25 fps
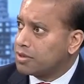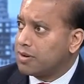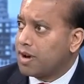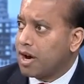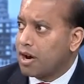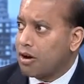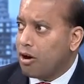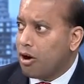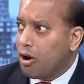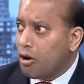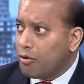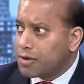You've
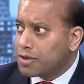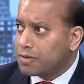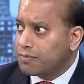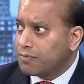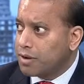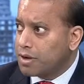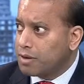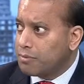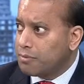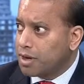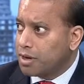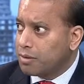got all these
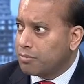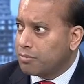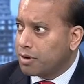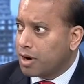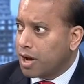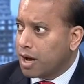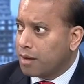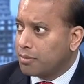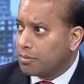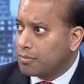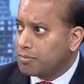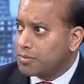fundamental
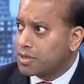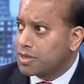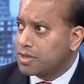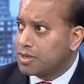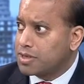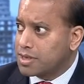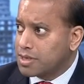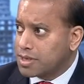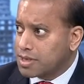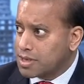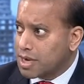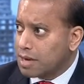problems, the
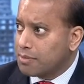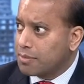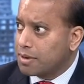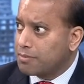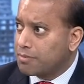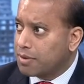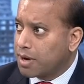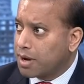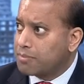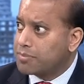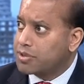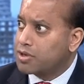
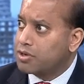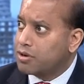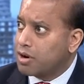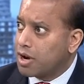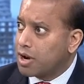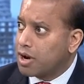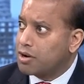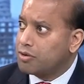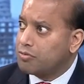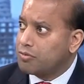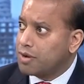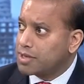systemic problems, you're
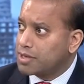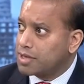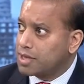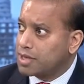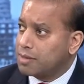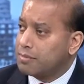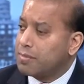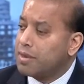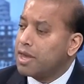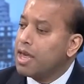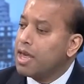not addressing them.